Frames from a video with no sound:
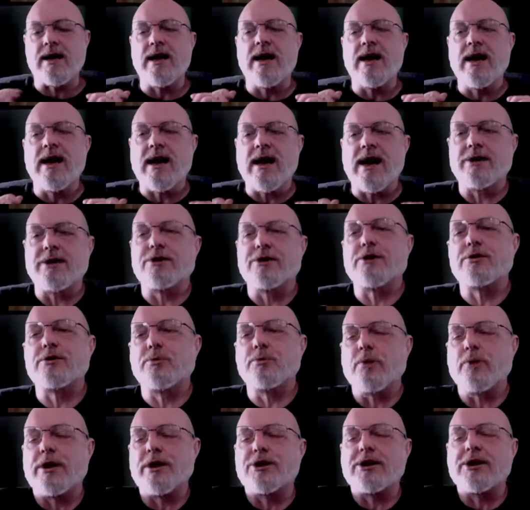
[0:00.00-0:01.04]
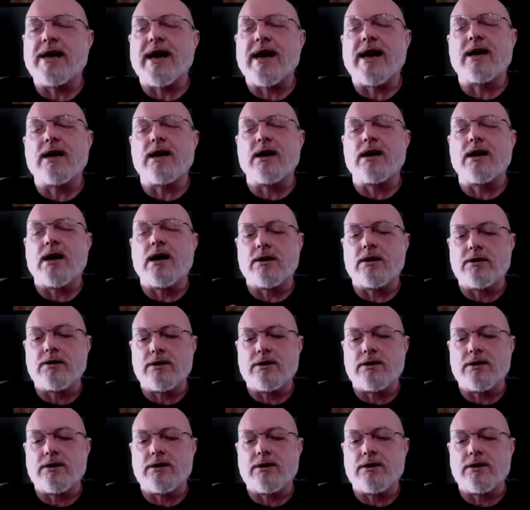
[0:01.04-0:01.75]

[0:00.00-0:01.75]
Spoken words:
I just wish she had a lot of good